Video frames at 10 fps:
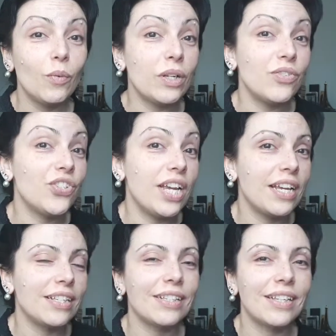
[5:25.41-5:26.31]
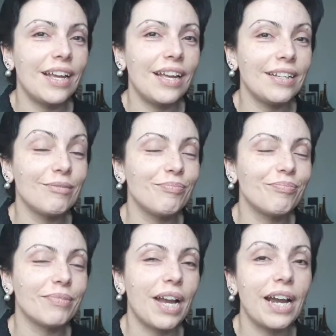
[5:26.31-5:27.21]
one janks, and
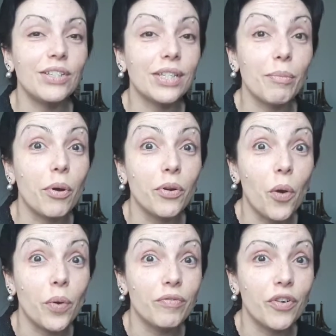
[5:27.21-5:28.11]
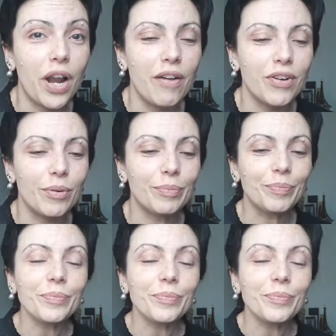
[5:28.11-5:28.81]
I just keep on going forever.